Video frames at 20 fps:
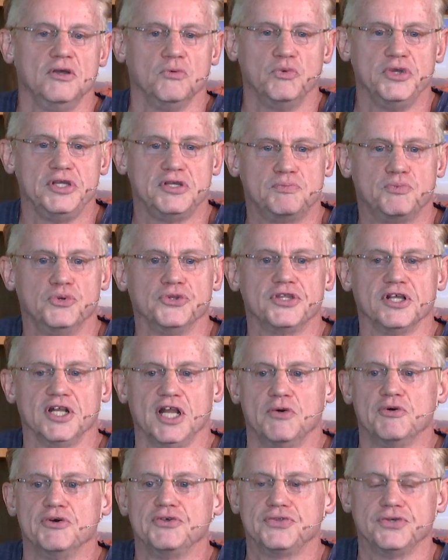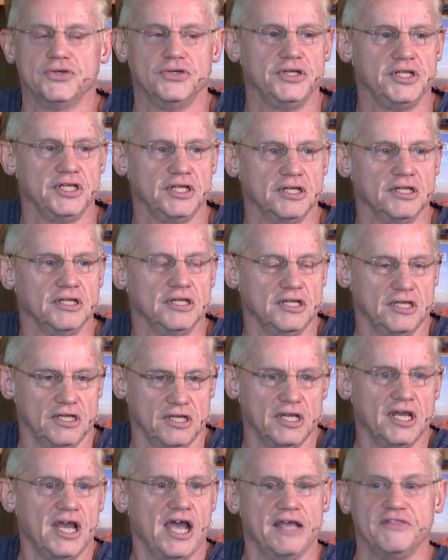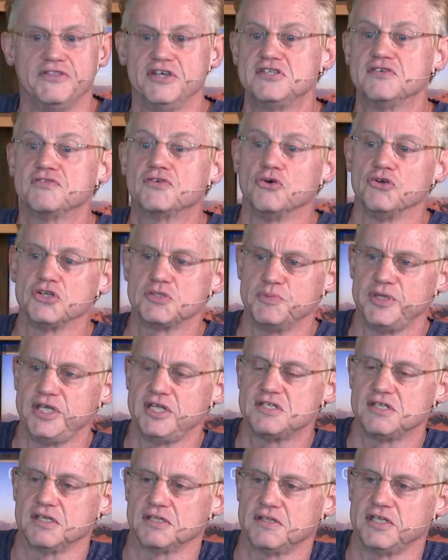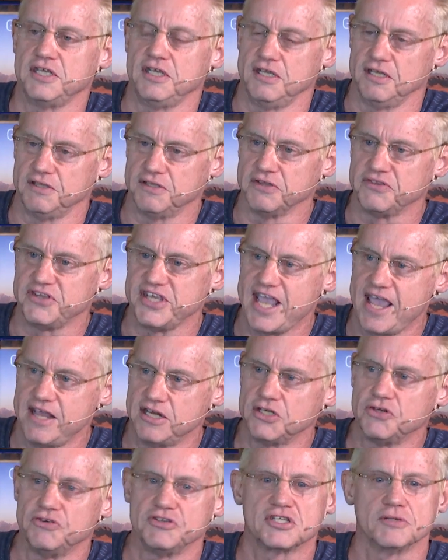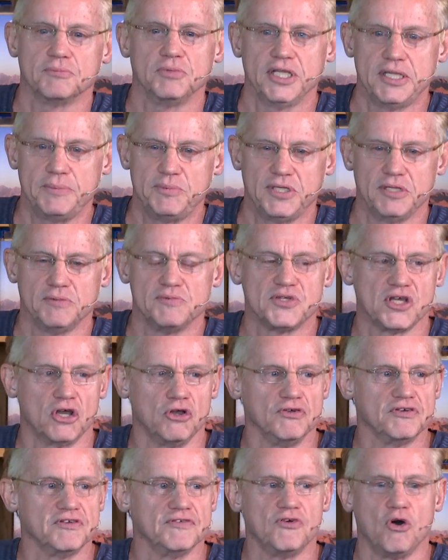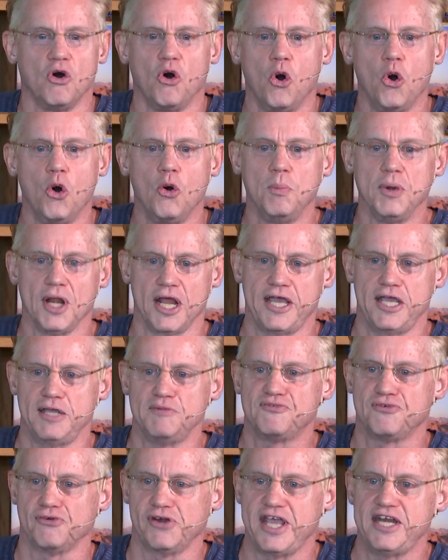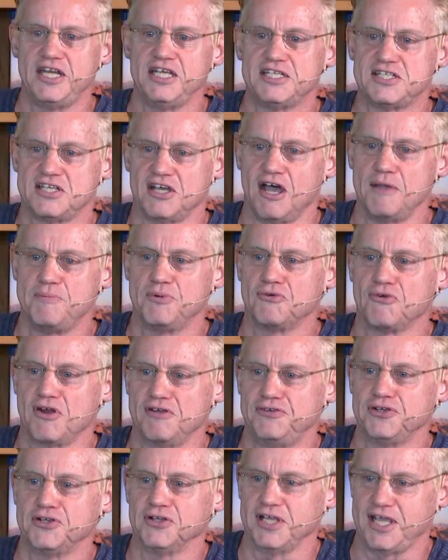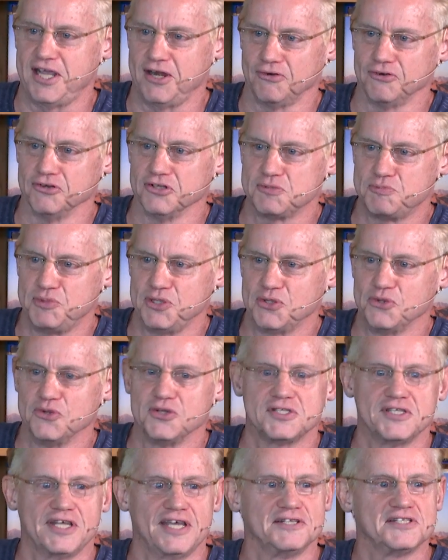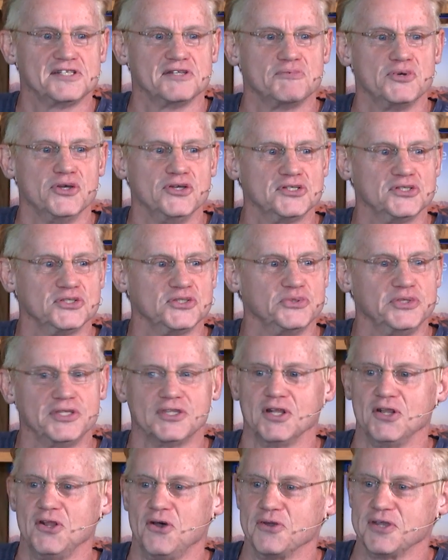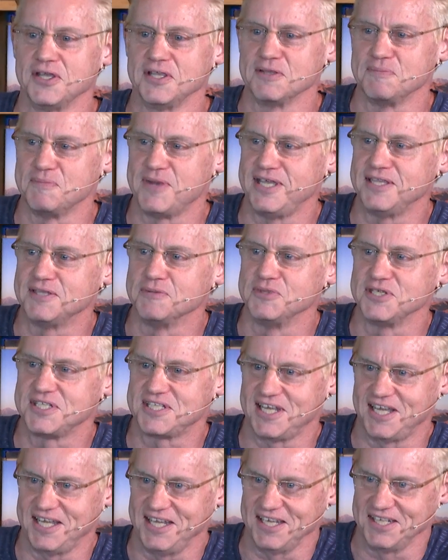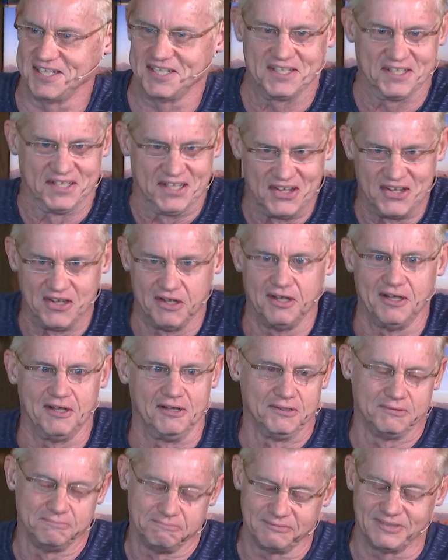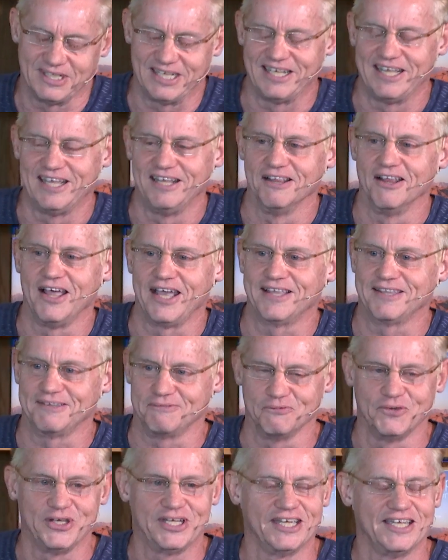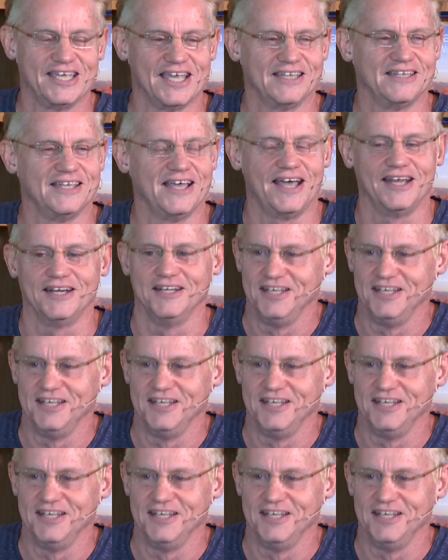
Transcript: we put the lower third in this, of course, means that the, that the editor is completely absolved of all blame for any typographical errors because that's the person doing the logging that made the mistake. Like we could get that.